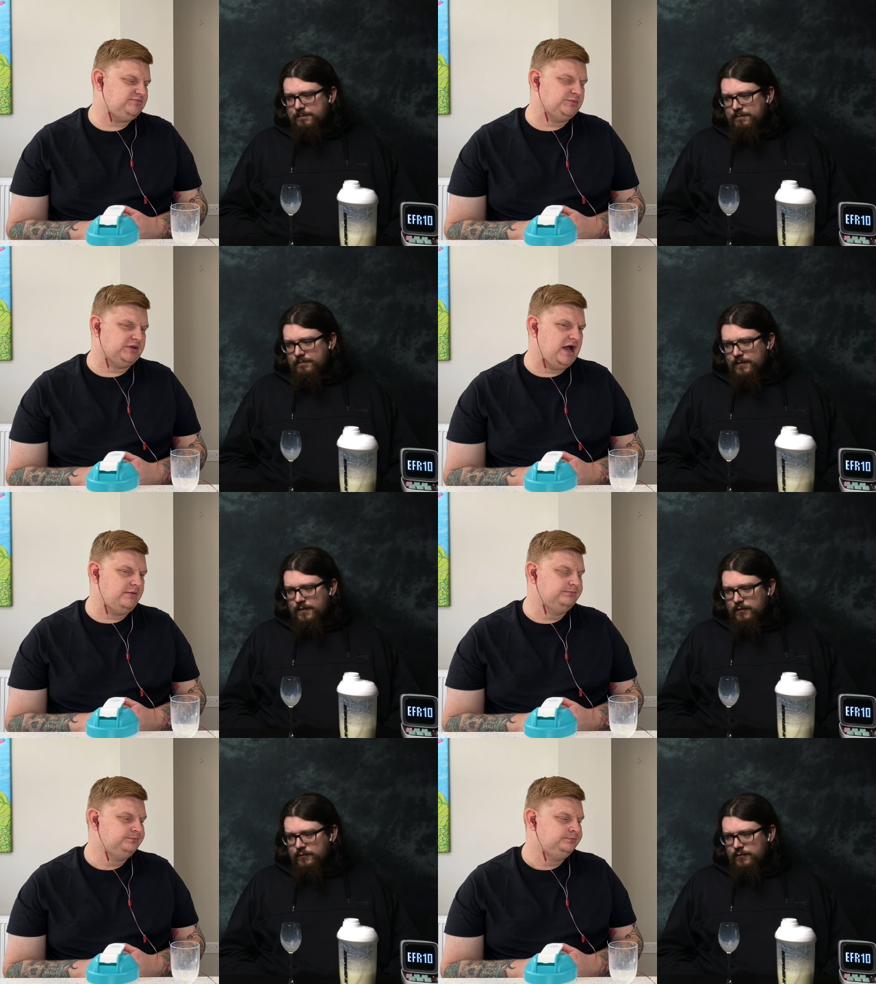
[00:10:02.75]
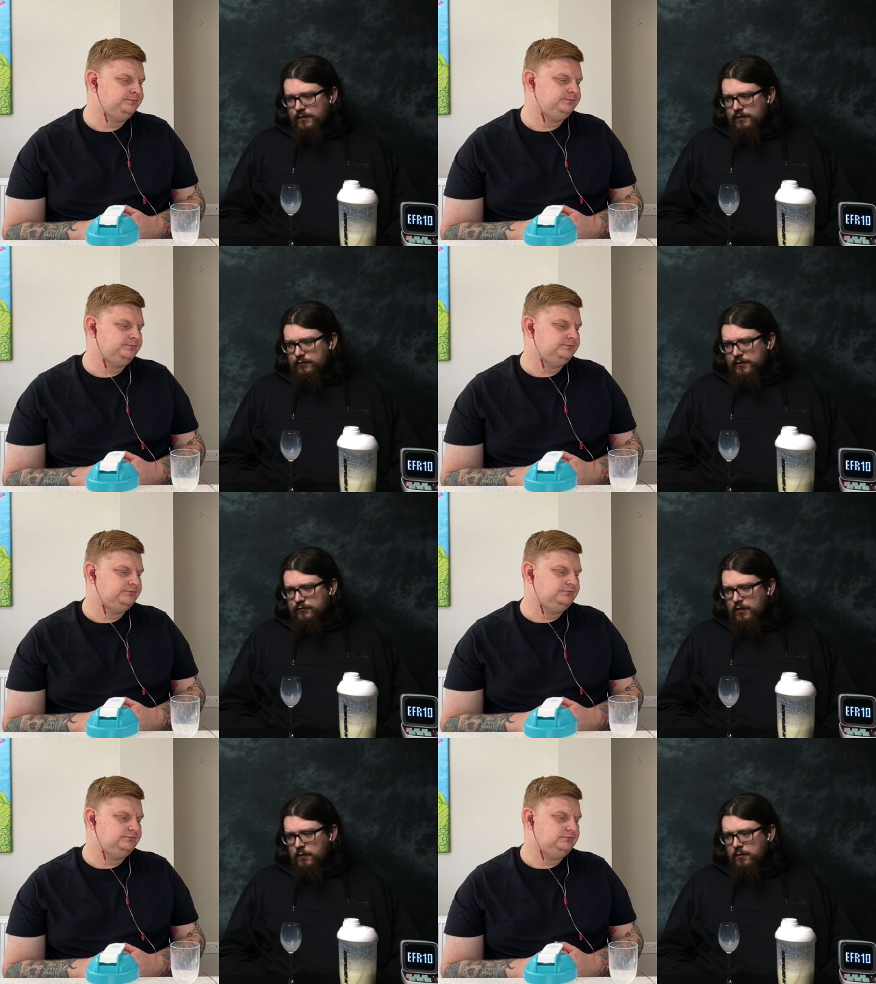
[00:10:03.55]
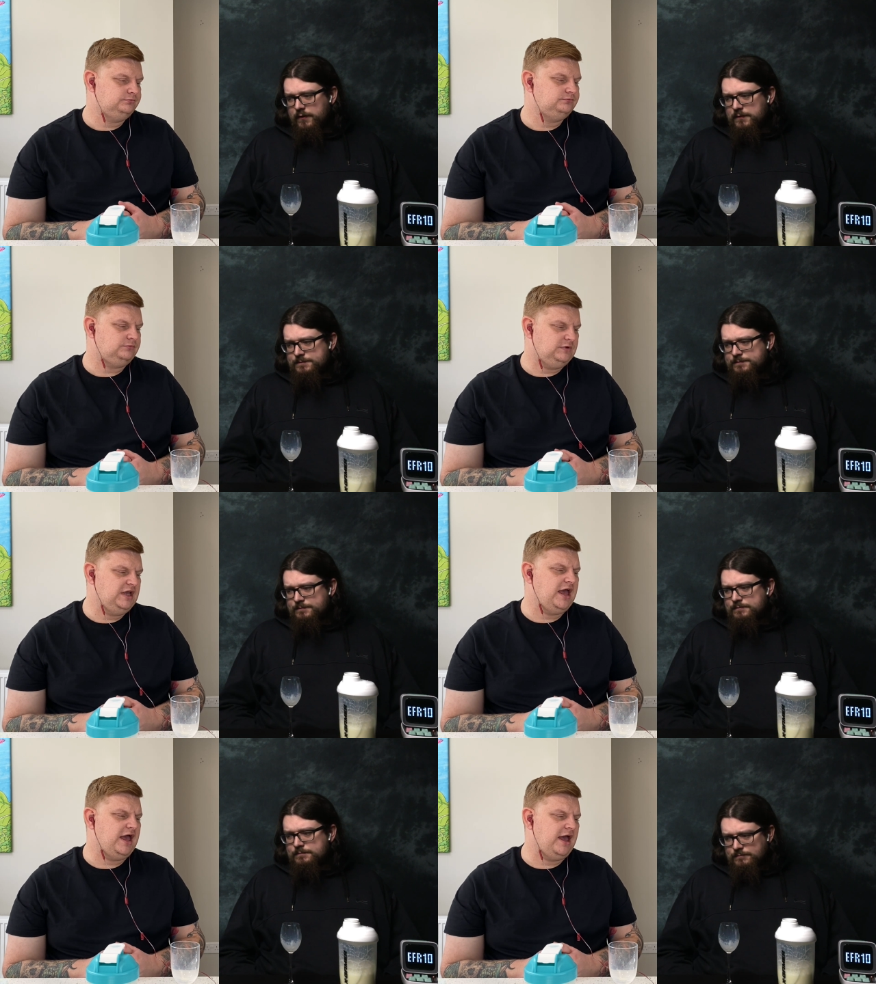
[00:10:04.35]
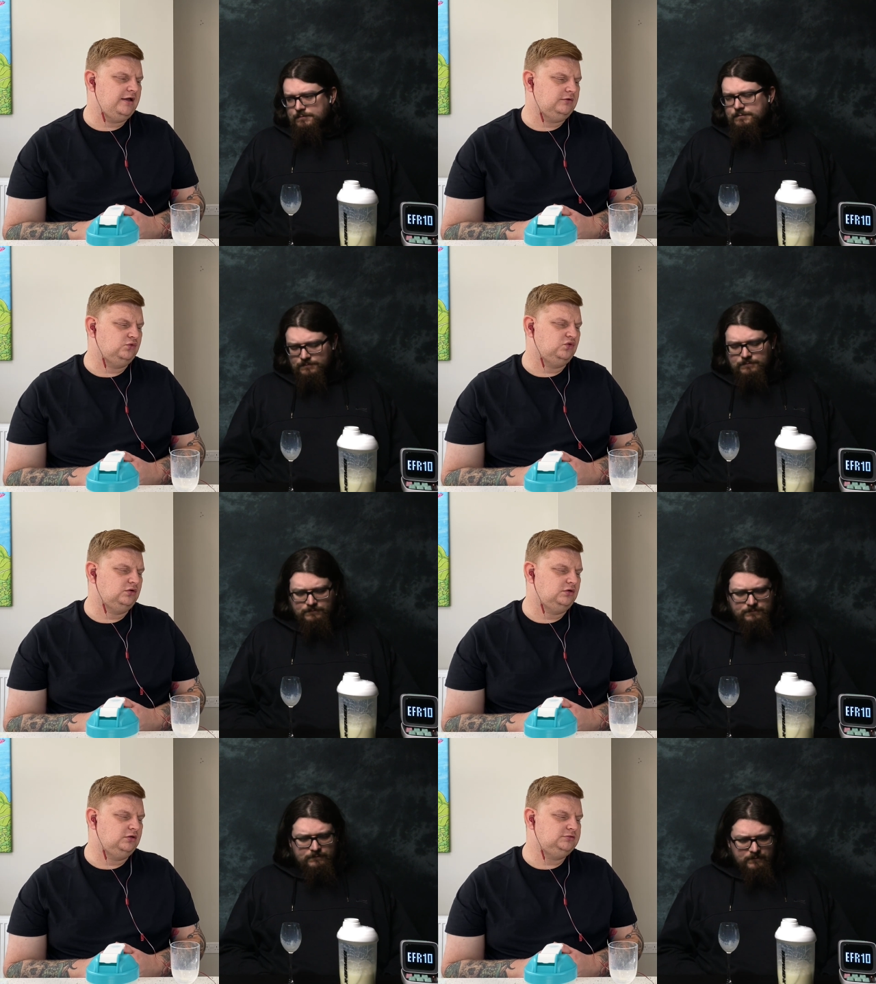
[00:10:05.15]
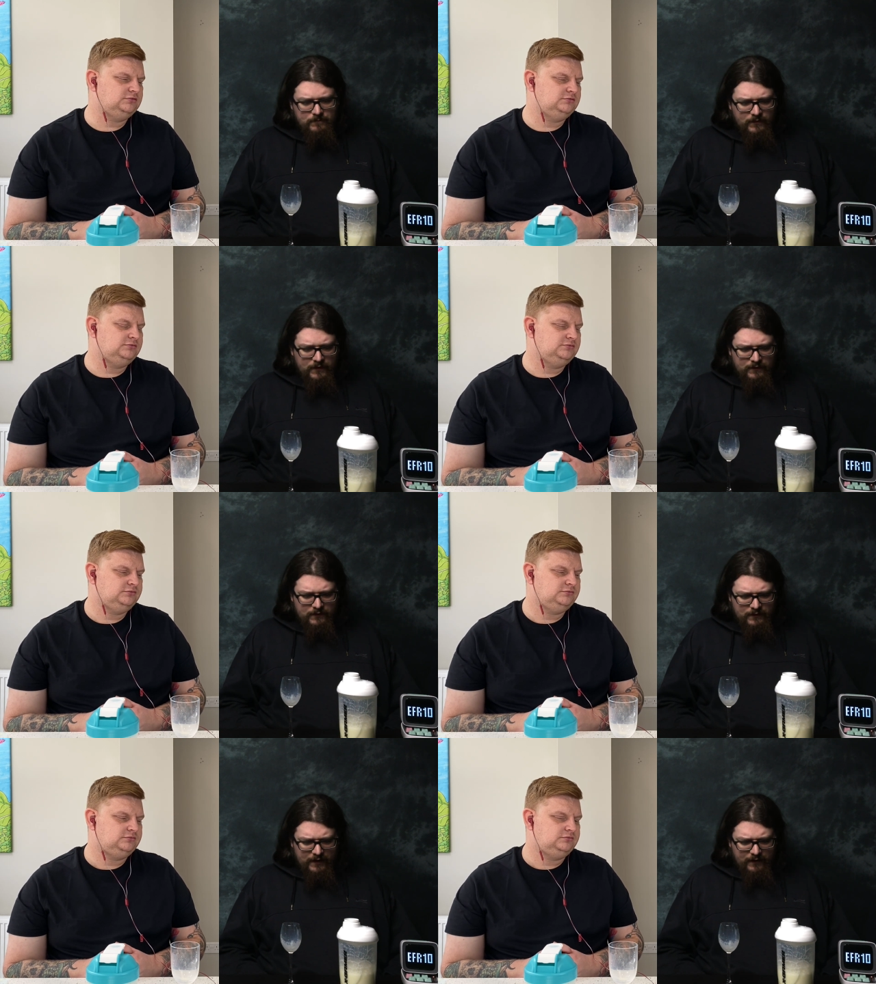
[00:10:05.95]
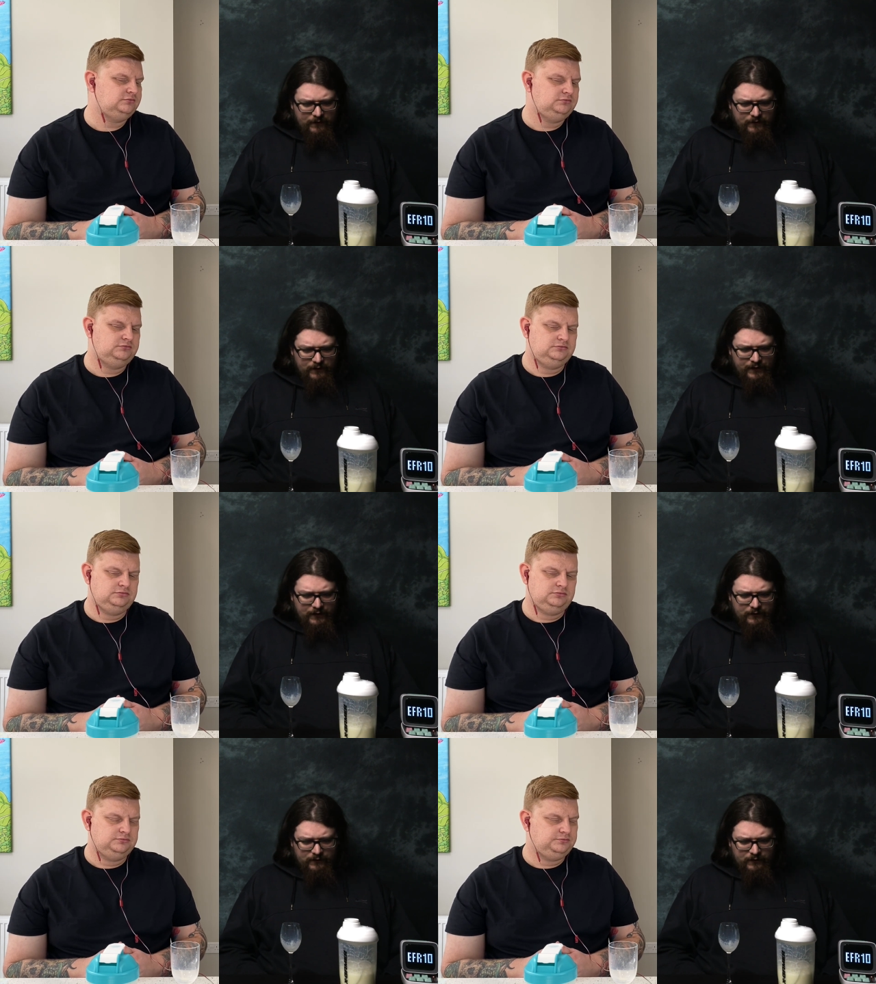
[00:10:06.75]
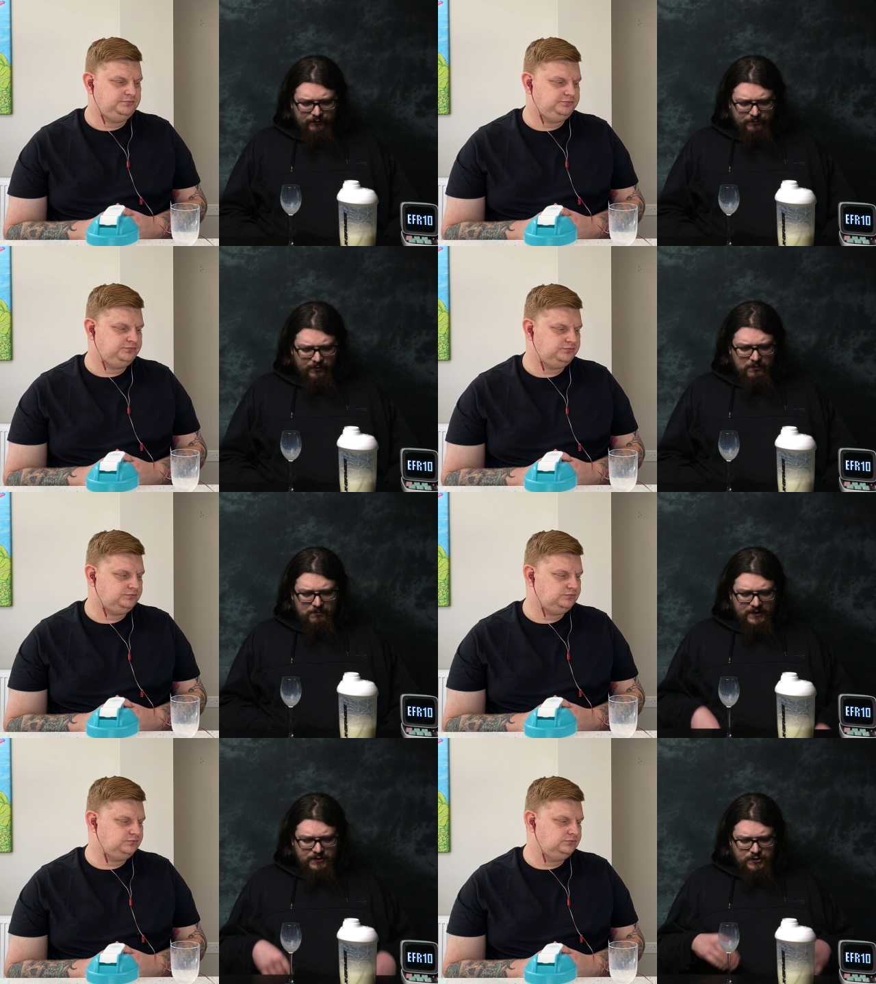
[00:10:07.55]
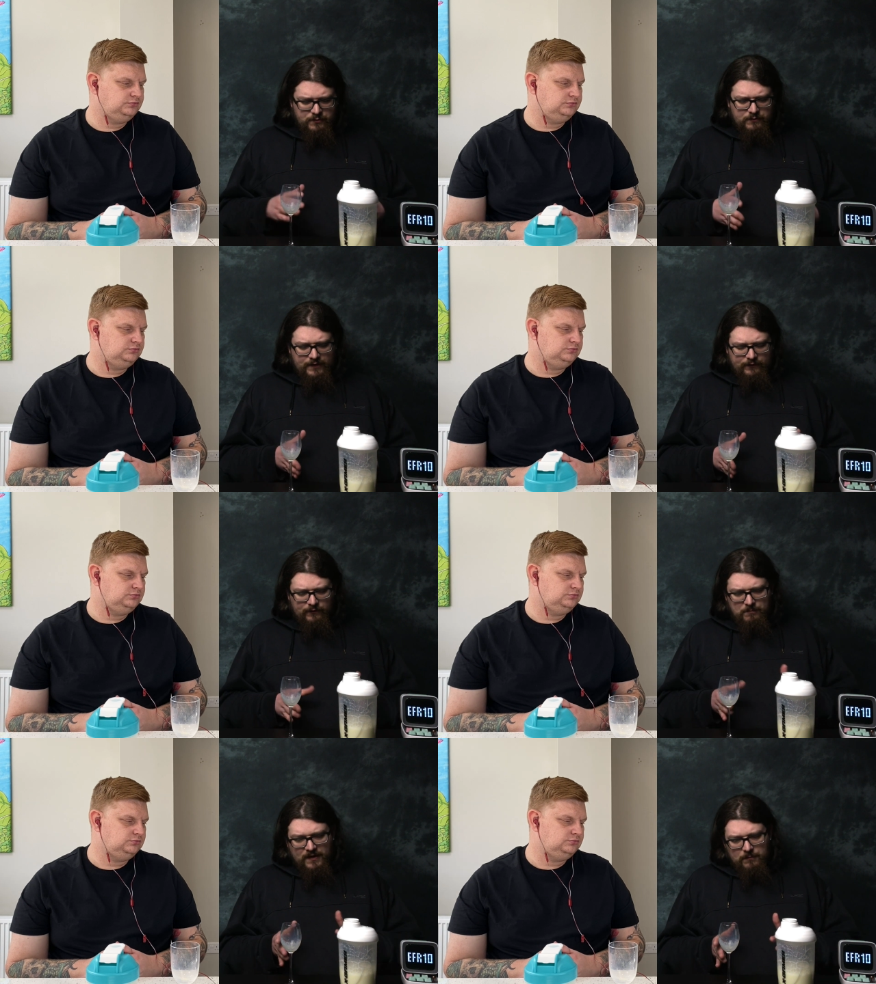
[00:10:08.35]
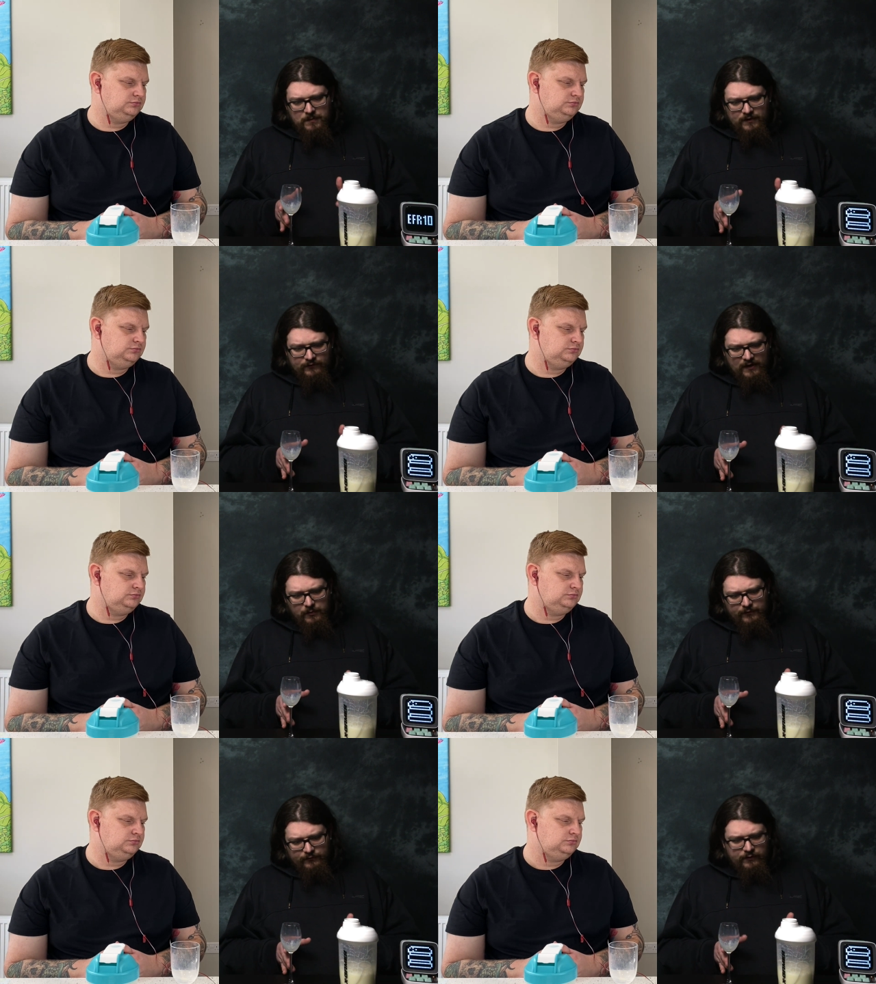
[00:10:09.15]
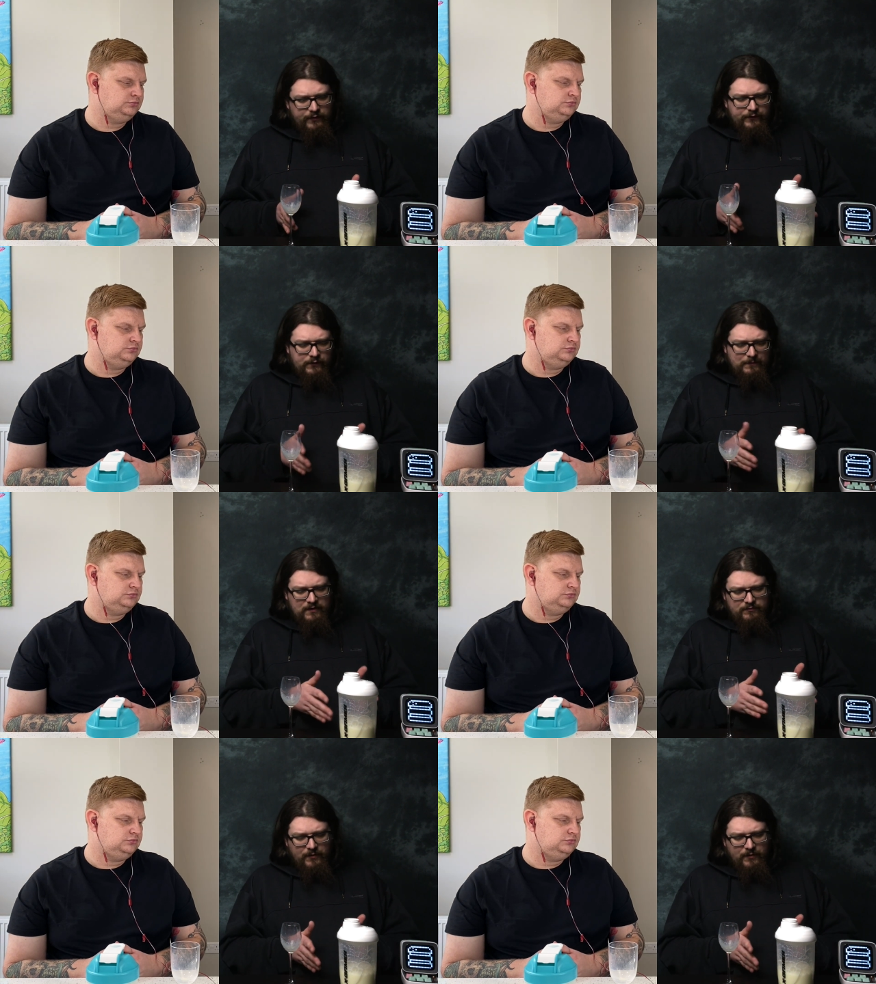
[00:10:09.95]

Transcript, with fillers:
Speaker 1: sublime. The Swiss Roll one.
Speaker 2: Yeah. Whoa.
Speaker 1: Yeah, I think they've probably tuned it to be a bit sour so that there's a bit of